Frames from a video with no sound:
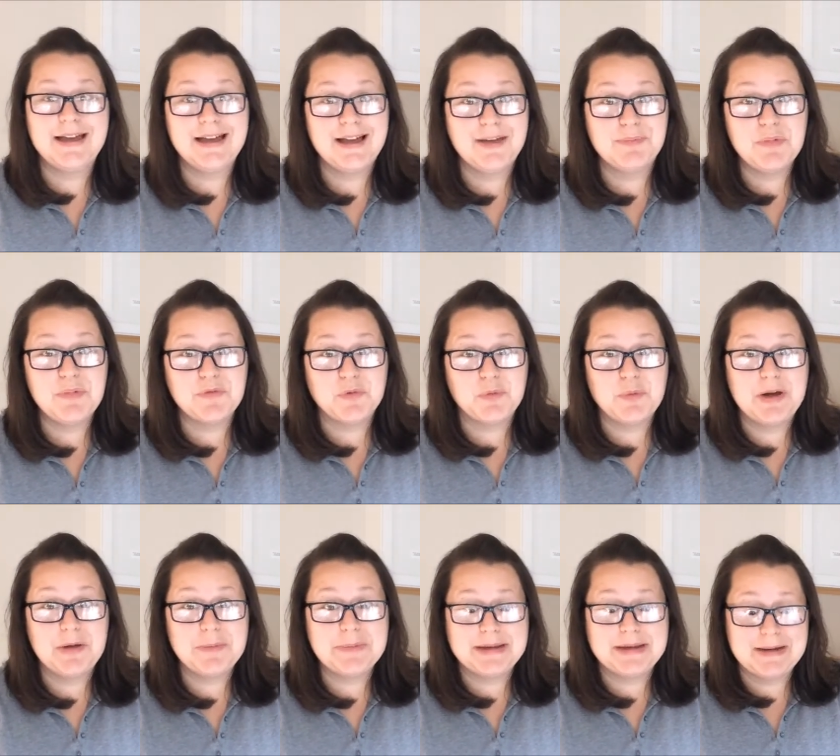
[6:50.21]
I'm
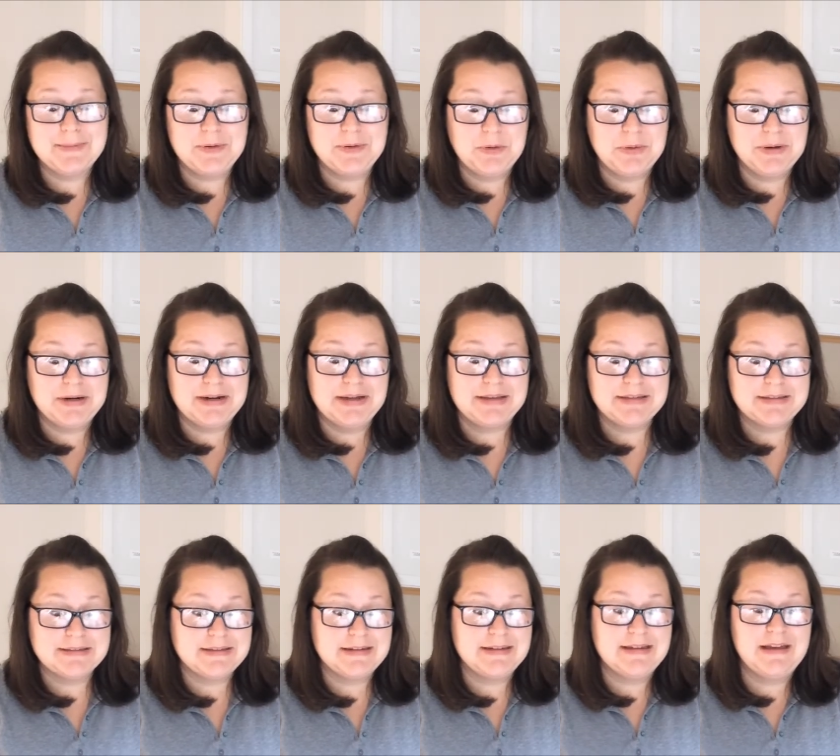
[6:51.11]
overwhelmed, I got to be
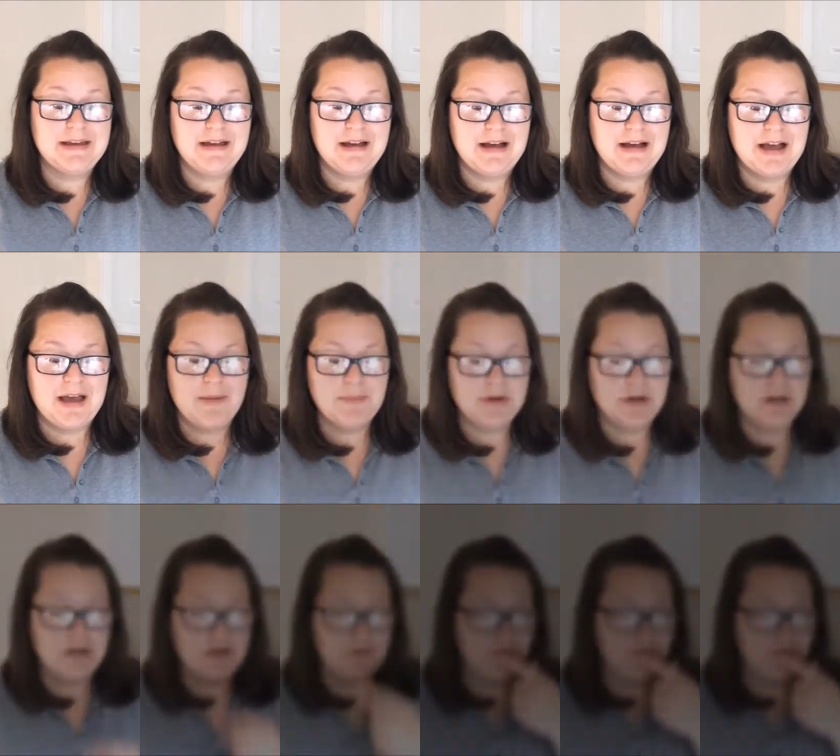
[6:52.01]
organized. I'm going to